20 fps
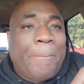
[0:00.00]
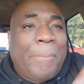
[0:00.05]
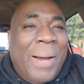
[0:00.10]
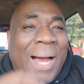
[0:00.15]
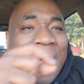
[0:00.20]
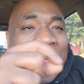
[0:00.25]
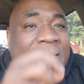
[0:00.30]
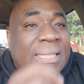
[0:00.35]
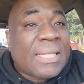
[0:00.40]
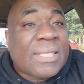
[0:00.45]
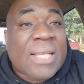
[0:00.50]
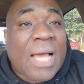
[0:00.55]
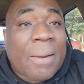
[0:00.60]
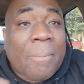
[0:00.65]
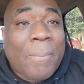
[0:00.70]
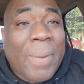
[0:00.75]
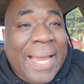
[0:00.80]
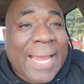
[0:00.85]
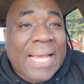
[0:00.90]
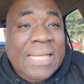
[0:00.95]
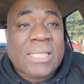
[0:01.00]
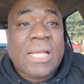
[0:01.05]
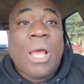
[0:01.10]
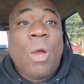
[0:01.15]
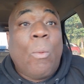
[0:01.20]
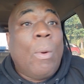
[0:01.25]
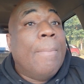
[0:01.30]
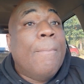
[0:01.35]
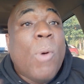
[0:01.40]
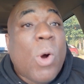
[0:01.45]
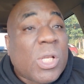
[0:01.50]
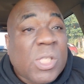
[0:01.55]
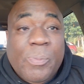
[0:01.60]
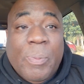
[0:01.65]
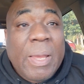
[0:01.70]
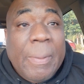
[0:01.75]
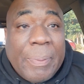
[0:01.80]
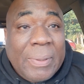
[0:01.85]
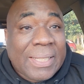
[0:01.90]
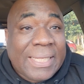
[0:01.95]
partisan bias where most
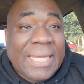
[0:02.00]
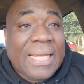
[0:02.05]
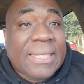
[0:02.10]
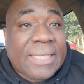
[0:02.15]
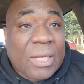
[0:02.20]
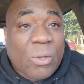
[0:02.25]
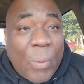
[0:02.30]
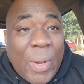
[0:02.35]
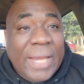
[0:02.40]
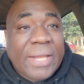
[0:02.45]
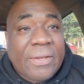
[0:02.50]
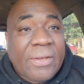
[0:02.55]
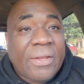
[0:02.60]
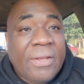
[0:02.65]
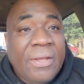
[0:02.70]
people tainted with.